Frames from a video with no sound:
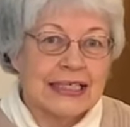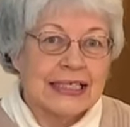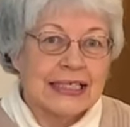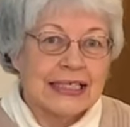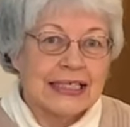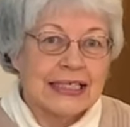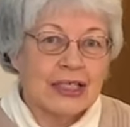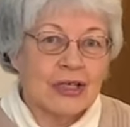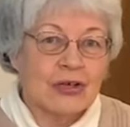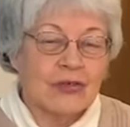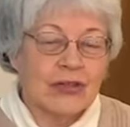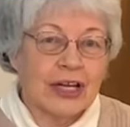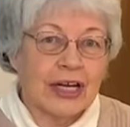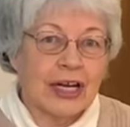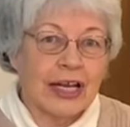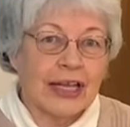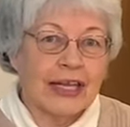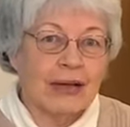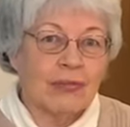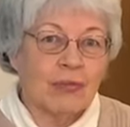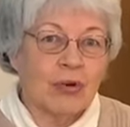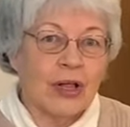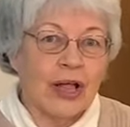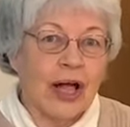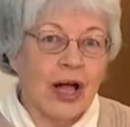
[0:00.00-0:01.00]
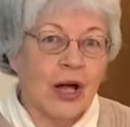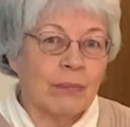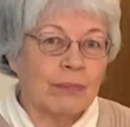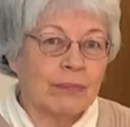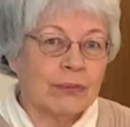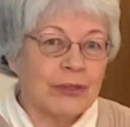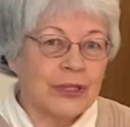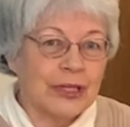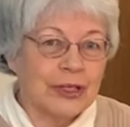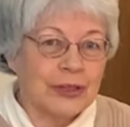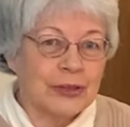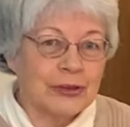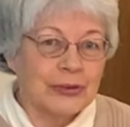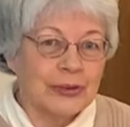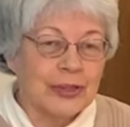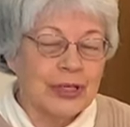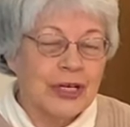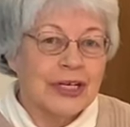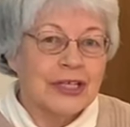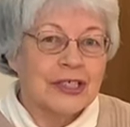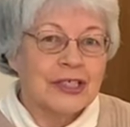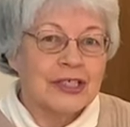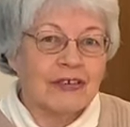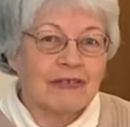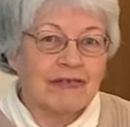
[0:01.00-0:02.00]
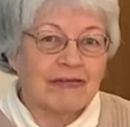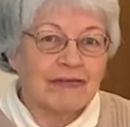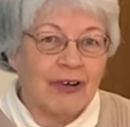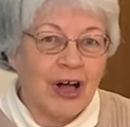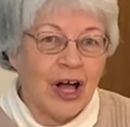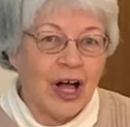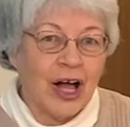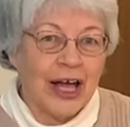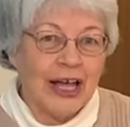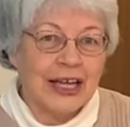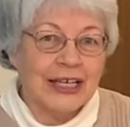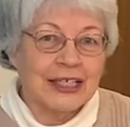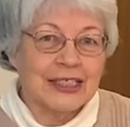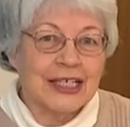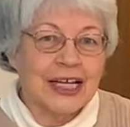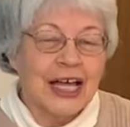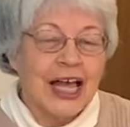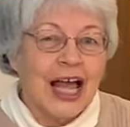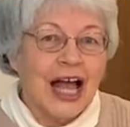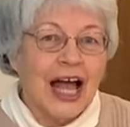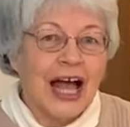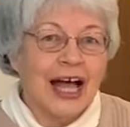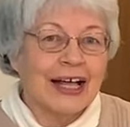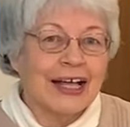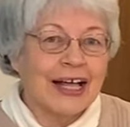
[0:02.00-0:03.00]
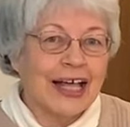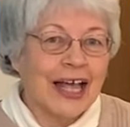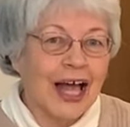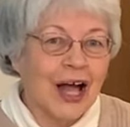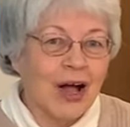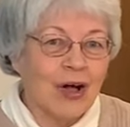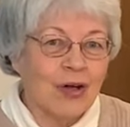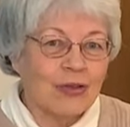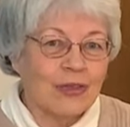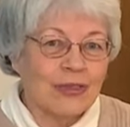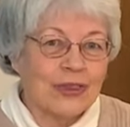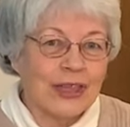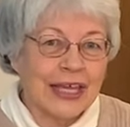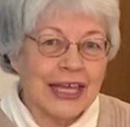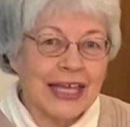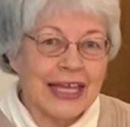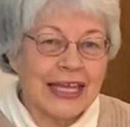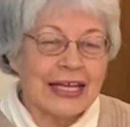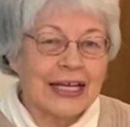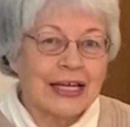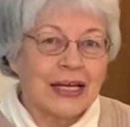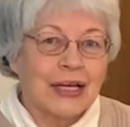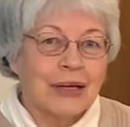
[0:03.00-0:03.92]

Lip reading: so that it will help you to find a healthy